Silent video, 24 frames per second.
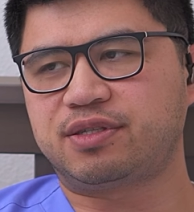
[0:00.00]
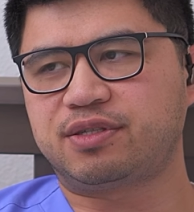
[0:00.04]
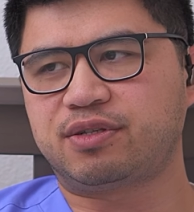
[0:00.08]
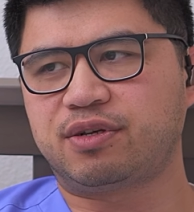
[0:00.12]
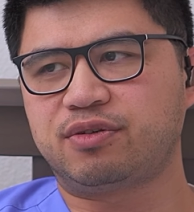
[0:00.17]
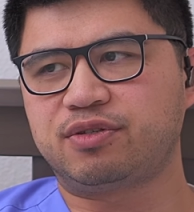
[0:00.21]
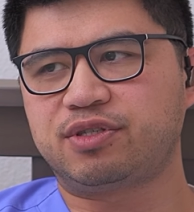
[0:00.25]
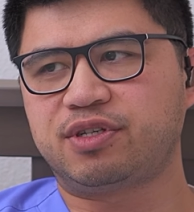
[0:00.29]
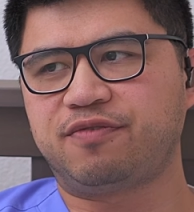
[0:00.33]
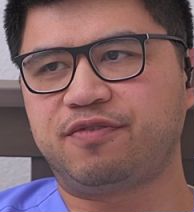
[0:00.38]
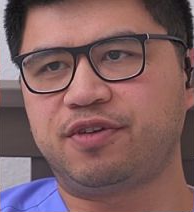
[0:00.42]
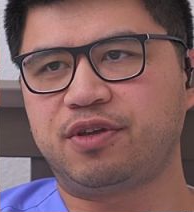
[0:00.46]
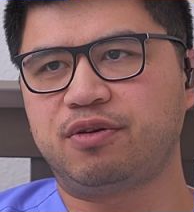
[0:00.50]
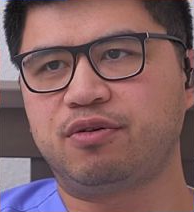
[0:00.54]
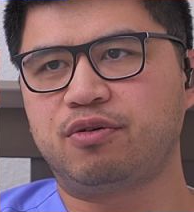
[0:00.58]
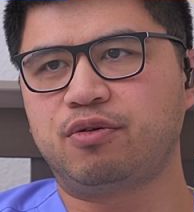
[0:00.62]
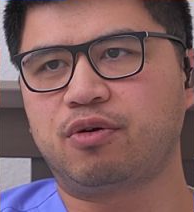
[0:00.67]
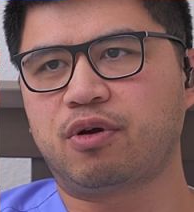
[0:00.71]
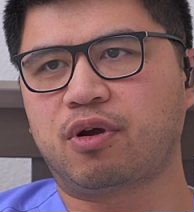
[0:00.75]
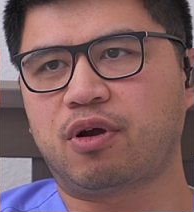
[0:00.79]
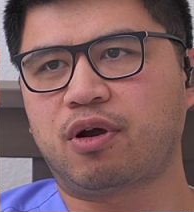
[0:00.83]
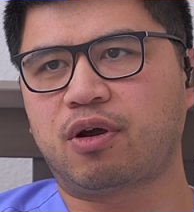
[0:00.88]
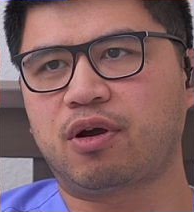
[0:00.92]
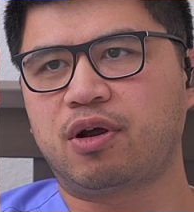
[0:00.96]
Those of you who
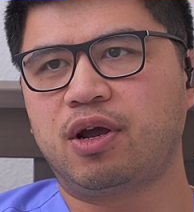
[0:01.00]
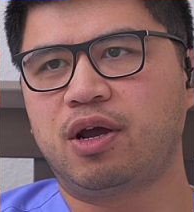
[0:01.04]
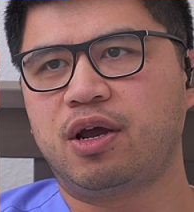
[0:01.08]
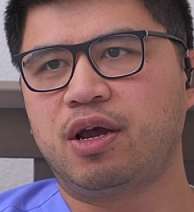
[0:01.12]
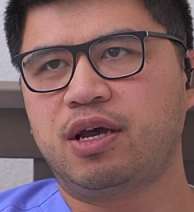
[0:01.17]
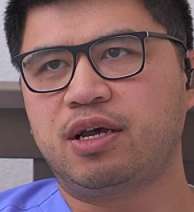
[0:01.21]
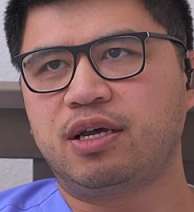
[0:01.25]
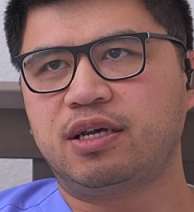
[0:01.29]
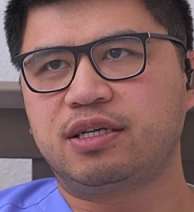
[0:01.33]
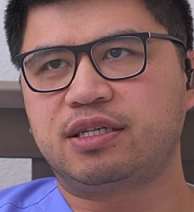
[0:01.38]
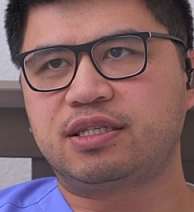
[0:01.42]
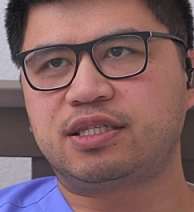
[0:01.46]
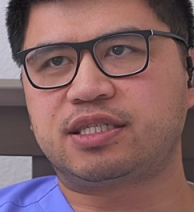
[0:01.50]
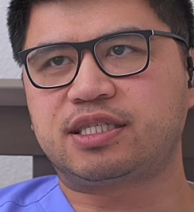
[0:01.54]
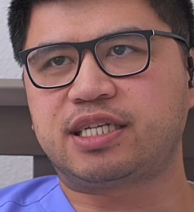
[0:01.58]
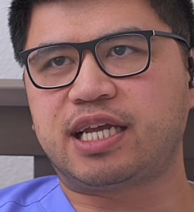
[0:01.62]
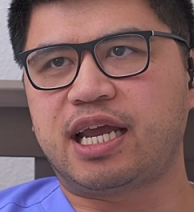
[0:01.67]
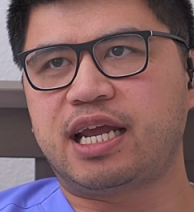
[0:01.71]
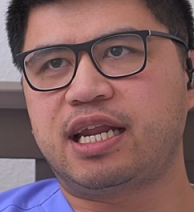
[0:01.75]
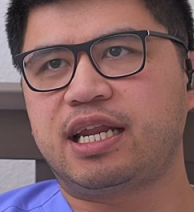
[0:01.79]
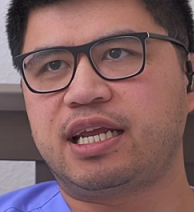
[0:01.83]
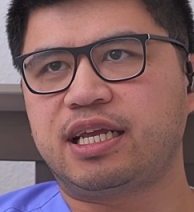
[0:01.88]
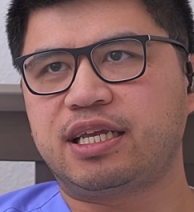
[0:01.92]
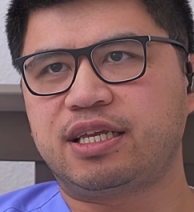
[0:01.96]
are
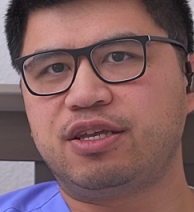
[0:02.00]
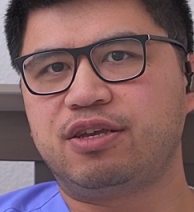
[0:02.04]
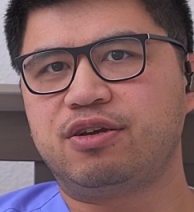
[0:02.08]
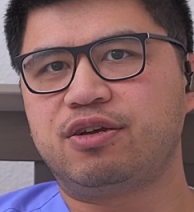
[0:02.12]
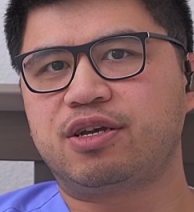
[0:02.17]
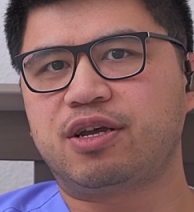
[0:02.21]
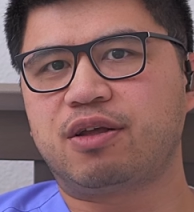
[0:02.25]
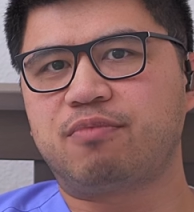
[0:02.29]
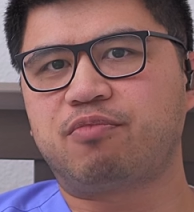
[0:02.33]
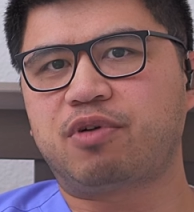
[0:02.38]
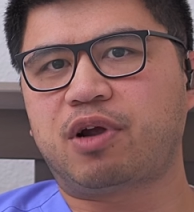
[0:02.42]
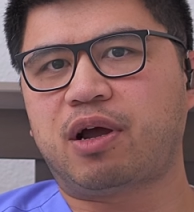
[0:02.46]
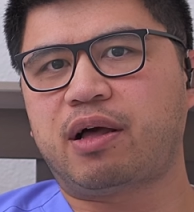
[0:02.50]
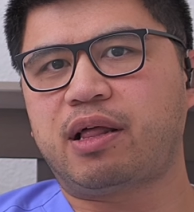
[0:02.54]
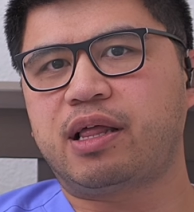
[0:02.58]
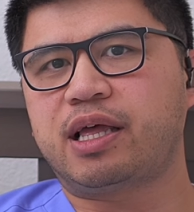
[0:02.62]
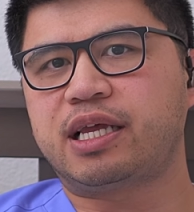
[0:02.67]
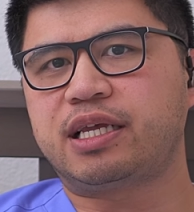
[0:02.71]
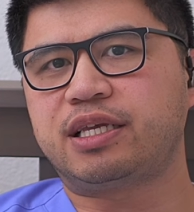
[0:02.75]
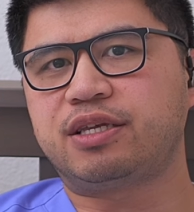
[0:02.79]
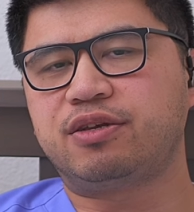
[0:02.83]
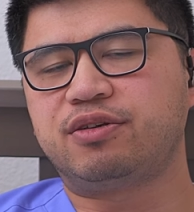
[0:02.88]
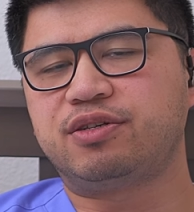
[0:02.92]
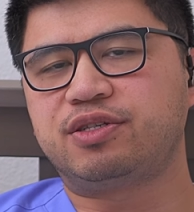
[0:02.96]
standing, you can
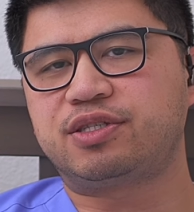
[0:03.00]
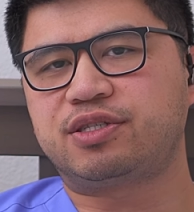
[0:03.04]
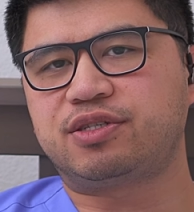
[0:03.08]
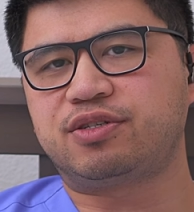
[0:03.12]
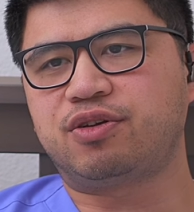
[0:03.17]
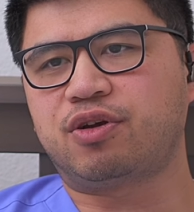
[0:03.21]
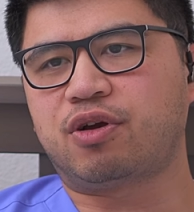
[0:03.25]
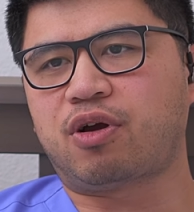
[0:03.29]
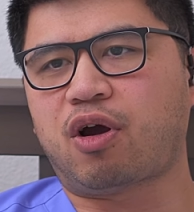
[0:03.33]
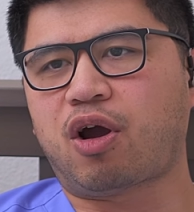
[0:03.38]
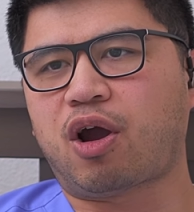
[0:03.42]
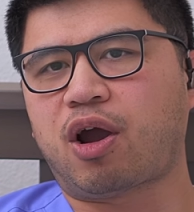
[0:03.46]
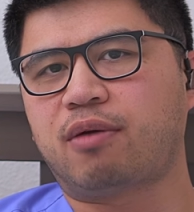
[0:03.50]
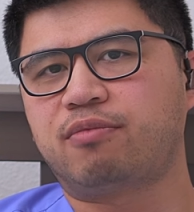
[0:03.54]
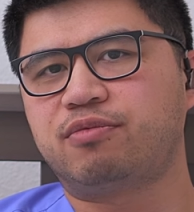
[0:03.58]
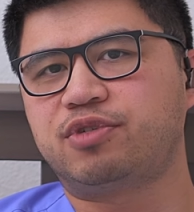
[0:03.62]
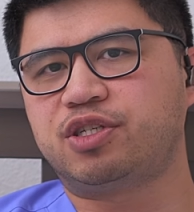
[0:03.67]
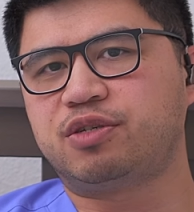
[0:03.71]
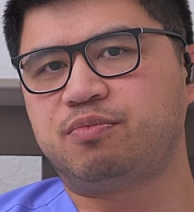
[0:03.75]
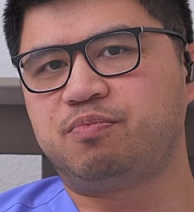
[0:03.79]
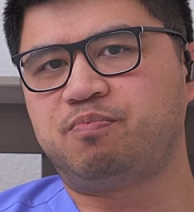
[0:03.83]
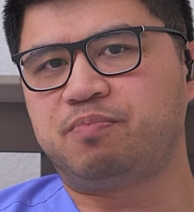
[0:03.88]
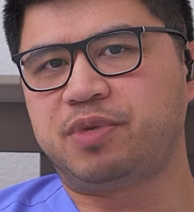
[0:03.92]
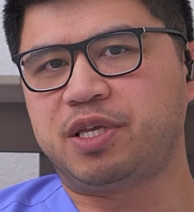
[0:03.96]
probably use your arm
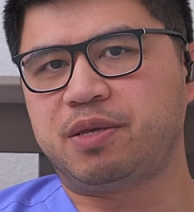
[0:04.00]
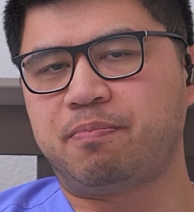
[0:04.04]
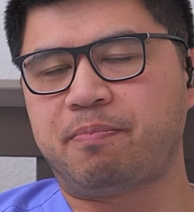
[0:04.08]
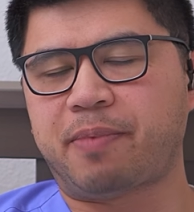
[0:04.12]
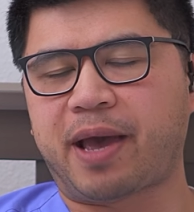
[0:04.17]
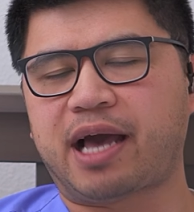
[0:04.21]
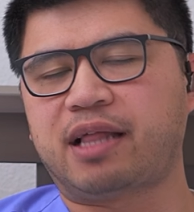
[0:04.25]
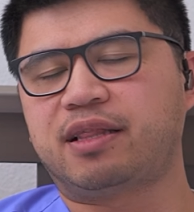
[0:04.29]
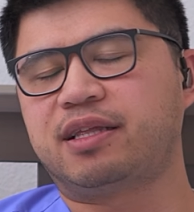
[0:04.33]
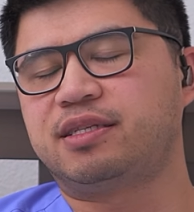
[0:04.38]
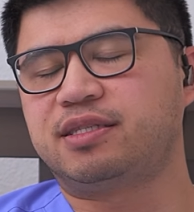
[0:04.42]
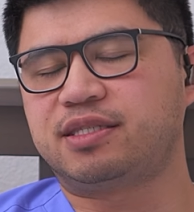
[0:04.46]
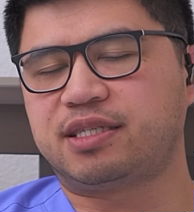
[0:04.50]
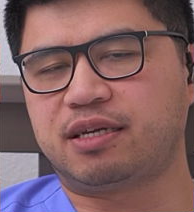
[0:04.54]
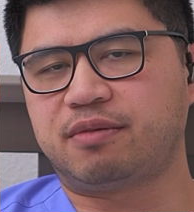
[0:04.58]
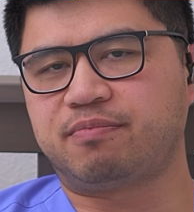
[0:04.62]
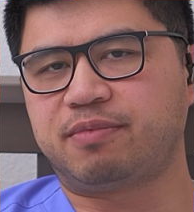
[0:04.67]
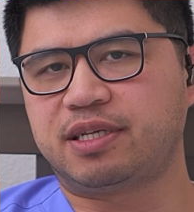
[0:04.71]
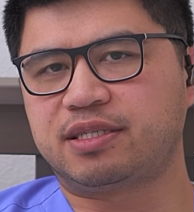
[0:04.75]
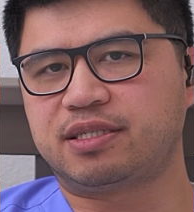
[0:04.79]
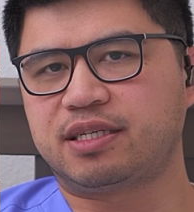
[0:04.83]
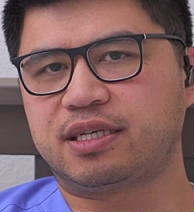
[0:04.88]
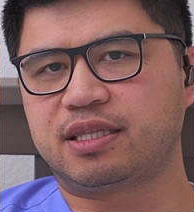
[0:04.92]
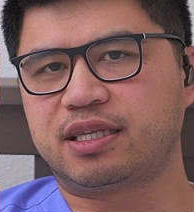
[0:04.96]
to be balancing,
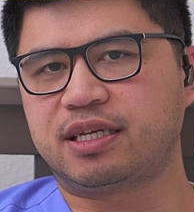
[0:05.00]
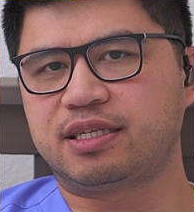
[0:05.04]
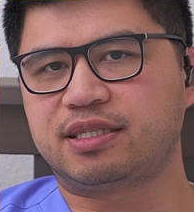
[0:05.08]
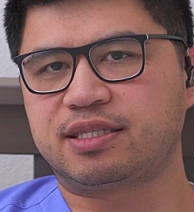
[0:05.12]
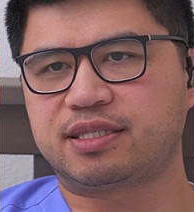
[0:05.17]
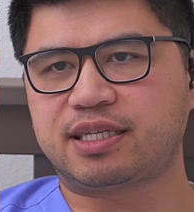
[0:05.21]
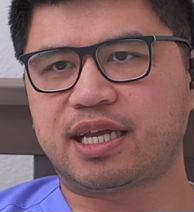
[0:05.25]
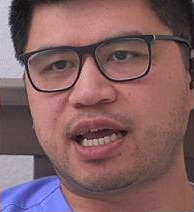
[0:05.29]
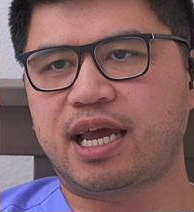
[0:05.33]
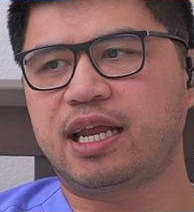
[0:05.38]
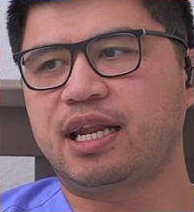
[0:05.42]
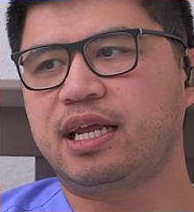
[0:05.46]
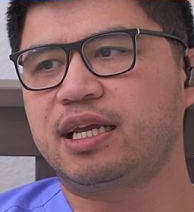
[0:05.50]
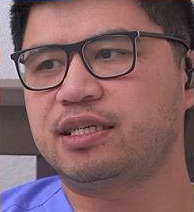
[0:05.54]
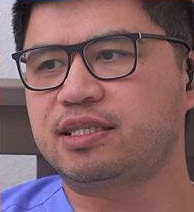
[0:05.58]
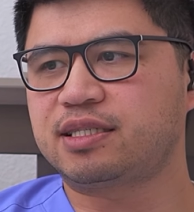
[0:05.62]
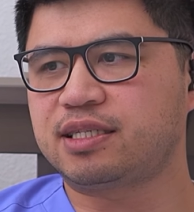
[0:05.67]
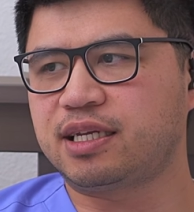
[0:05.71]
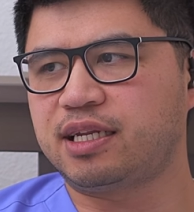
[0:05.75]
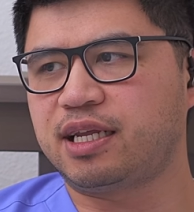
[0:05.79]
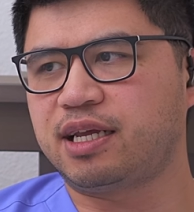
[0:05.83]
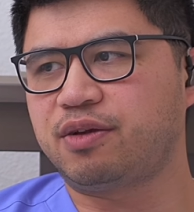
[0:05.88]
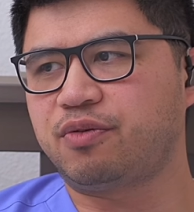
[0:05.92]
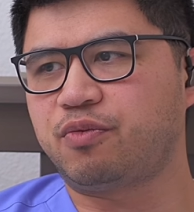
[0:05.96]
basically. Standing,
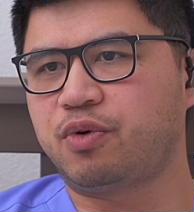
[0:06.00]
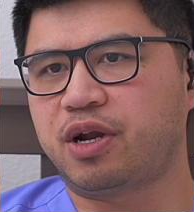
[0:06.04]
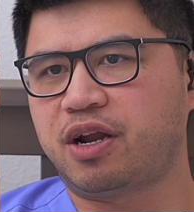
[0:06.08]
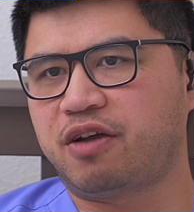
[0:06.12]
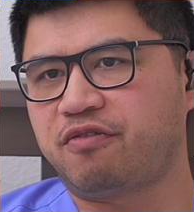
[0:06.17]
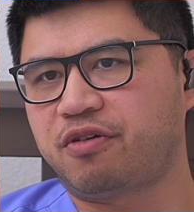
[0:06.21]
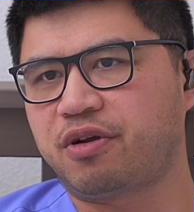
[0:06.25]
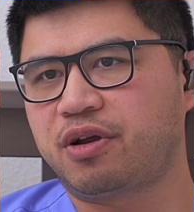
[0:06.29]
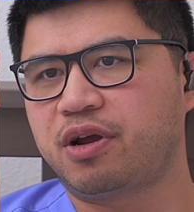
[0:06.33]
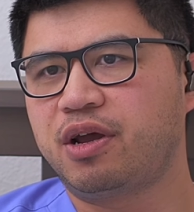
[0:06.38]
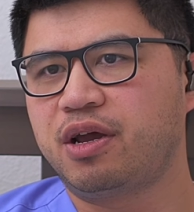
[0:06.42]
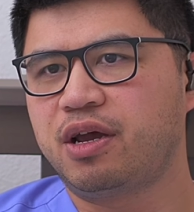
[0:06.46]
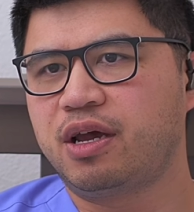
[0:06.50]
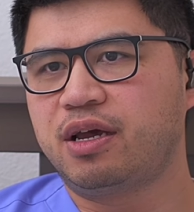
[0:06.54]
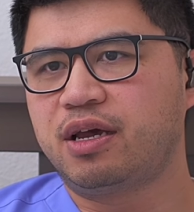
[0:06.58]
sitting, whatever.